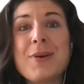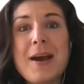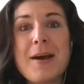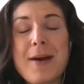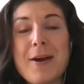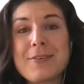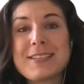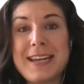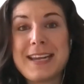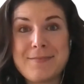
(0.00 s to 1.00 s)
about
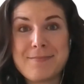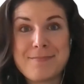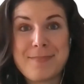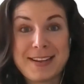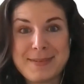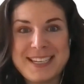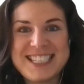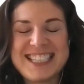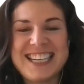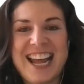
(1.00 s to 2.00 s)
in my speech
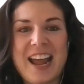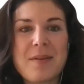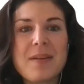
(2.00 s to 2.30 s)
today,